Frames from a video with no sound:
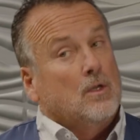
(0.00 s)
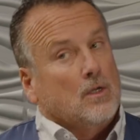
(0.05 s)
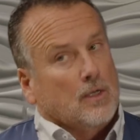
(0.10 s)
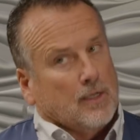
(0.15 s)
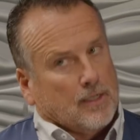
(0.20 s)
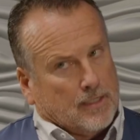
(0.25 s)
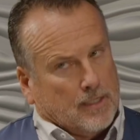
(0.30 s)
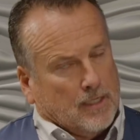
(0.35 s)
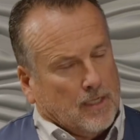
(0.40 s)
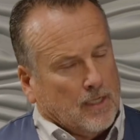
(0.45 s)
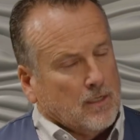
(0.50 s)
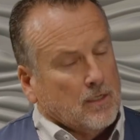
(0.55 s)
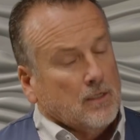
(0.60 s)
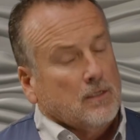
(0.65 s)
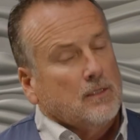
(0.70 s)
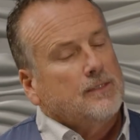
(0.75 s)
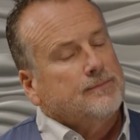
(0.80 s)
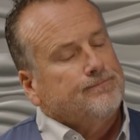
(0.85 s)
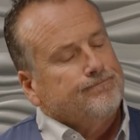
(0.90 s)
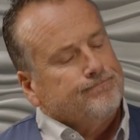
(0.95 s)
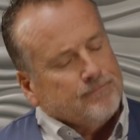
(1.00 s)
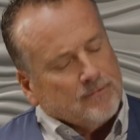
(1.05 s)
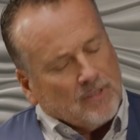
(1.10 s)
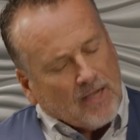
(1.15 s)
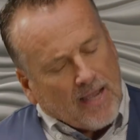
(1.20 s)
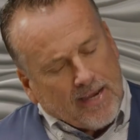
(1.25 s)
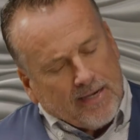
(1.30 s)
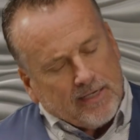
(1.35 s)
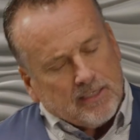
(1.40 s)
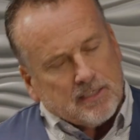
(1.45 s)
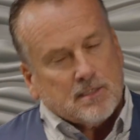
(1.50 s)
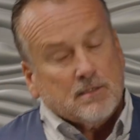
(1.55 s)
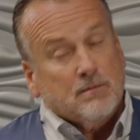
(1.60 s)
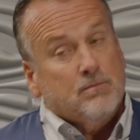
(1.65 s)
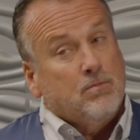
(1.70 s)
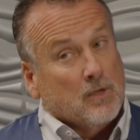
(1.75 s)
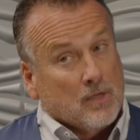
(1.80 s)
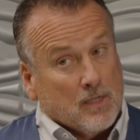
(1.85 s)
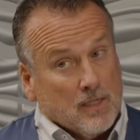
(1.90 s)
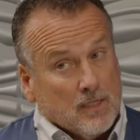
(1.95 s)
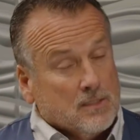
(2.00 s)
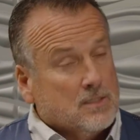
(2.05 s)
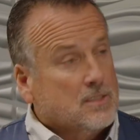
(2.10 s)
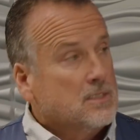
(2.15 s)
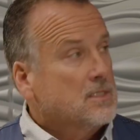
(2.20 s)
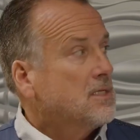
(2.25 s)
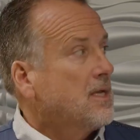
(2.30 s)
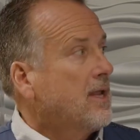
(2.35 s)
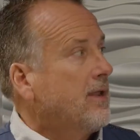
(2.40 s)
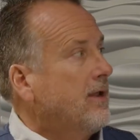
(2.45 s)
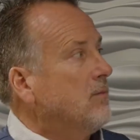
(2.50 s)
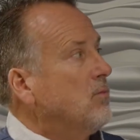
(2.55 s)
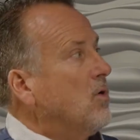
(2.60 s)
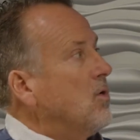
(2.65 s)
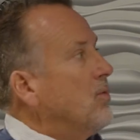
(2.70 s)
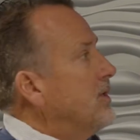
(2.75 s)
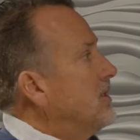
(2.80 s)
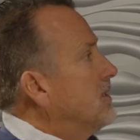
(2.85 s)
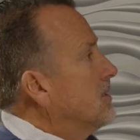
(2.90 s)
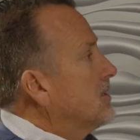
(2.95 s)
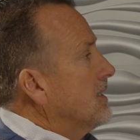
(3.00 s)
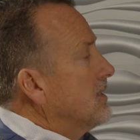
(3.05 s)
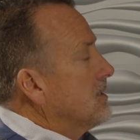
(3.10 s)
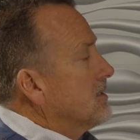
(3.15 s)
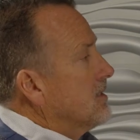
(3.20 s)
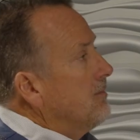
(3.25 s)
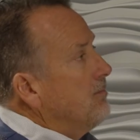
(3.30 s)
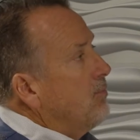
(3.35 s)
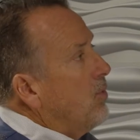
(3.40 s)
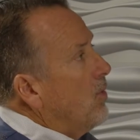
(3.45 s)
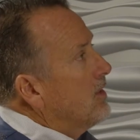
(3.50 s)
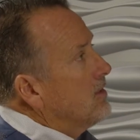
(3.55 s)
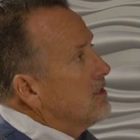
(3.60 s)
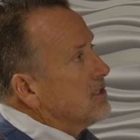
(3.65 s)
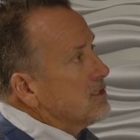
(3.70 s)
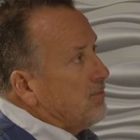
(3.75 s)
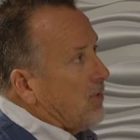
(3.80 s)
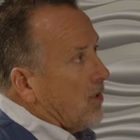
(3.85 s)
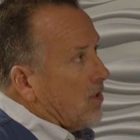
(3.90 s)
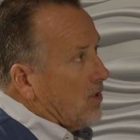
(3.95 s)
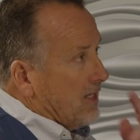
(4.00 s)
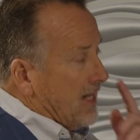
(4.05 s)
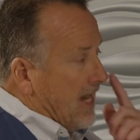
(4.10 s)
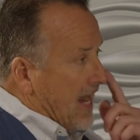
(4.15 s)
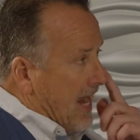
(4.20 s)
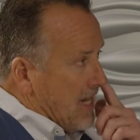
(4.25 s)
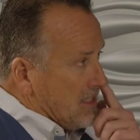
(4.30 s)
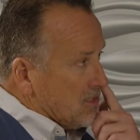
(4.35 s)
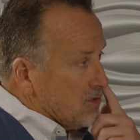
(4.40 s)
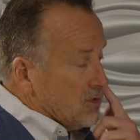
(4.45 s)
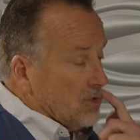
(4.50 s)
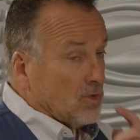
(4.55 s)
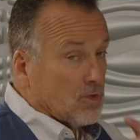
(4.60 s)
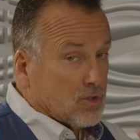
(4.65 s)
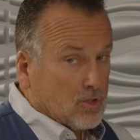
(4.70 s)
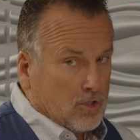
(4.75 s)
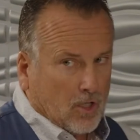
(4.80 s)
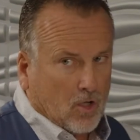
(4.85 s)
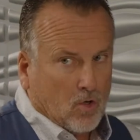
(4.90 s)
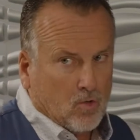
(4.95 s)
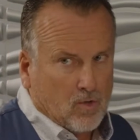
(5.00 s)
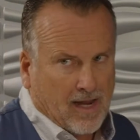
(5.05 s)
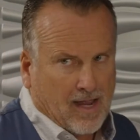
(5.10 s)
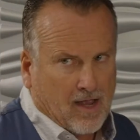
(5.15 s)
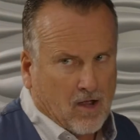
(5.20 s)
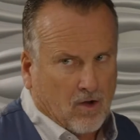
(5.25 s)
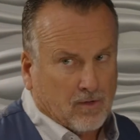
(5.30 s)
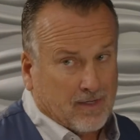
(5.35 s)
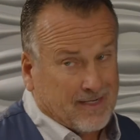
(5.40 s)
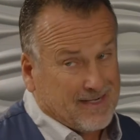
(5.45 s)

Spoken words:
Again, nice, but unsustainable. We just, at some point, this party has to slow down.